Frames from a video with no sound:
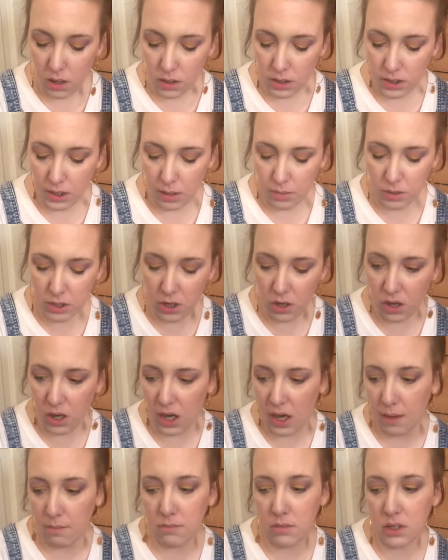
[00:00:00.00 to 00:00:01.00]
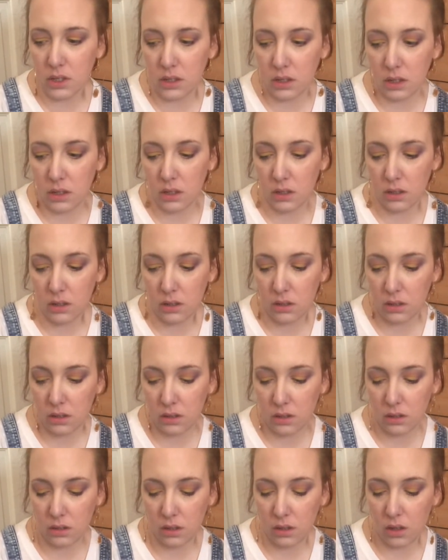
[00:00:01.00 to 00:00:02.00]
sometimes,
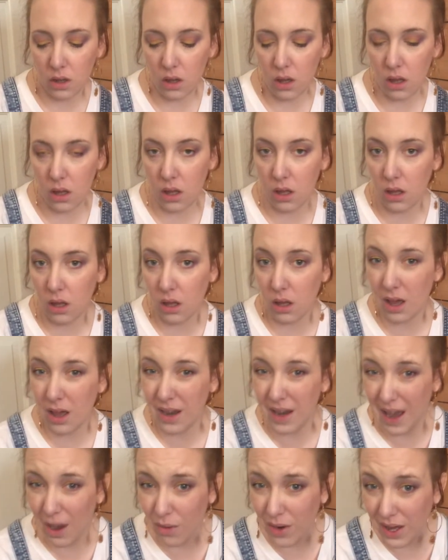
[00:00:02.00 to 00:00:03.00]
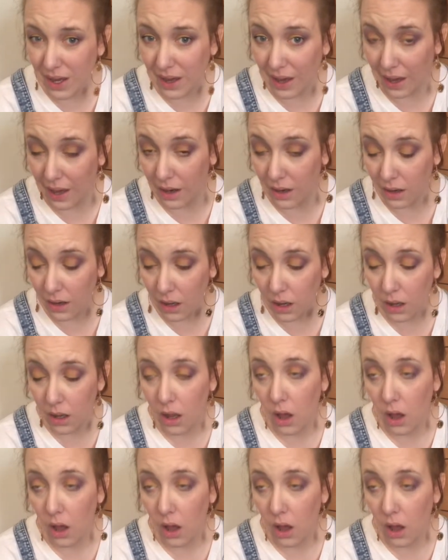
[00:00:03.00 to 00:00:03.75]
now and again,